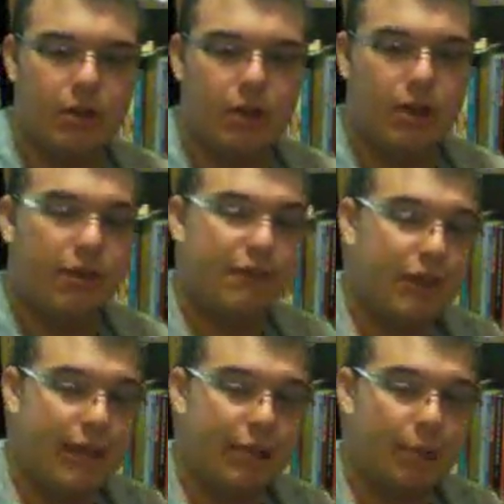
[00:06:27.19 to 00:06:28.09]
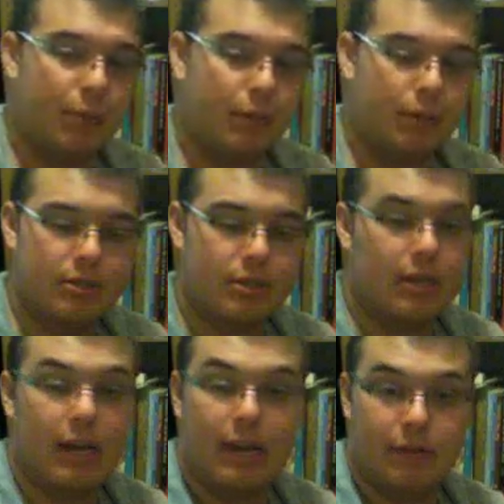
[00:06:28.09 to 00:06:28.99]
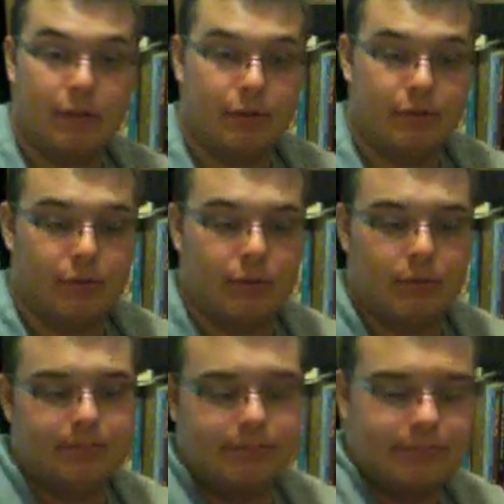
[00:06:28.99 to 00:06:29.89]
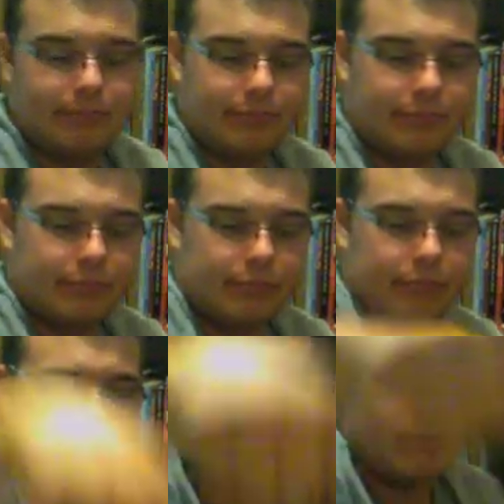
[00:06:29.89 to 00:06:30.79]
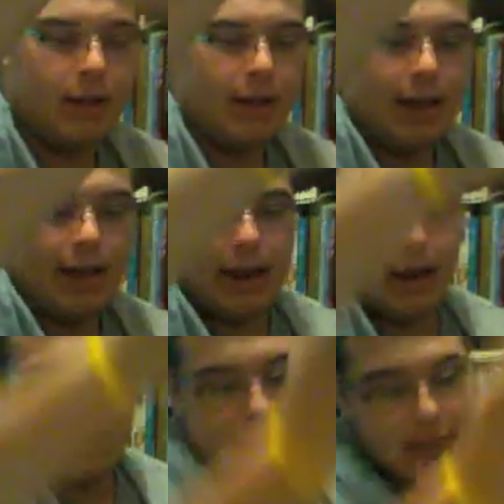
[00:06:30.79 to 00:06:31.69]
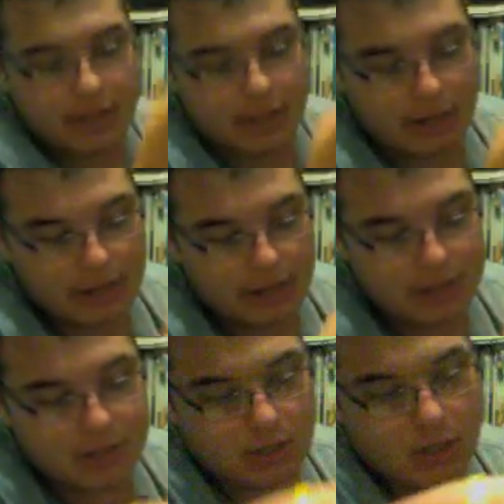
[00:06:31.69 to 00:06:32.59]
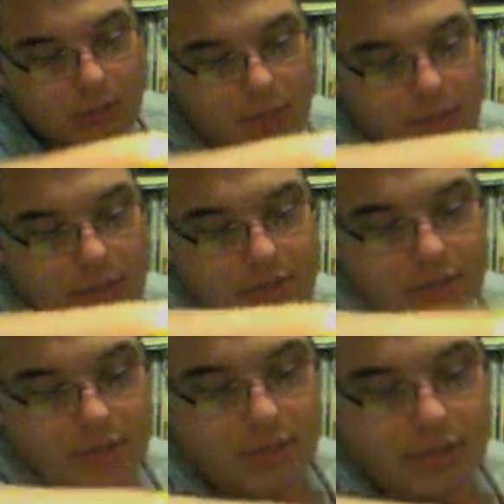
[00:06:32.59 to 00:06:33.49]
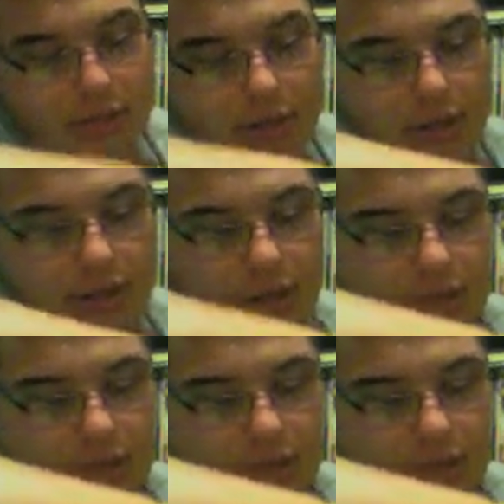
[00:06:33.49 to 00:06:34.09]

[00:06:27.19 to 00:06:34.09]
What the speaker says: the fake ammo bullets because I have no use for them, and they install pretty easily. You just